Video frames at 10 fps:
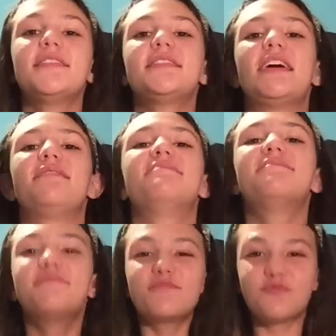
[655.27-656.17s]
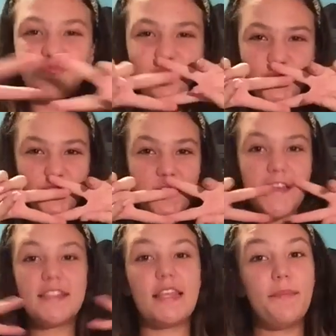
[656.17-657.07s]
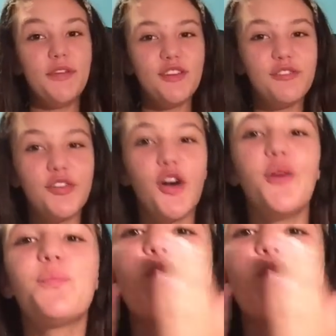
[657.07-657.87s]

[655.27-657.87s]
So yeah, stay beautiful.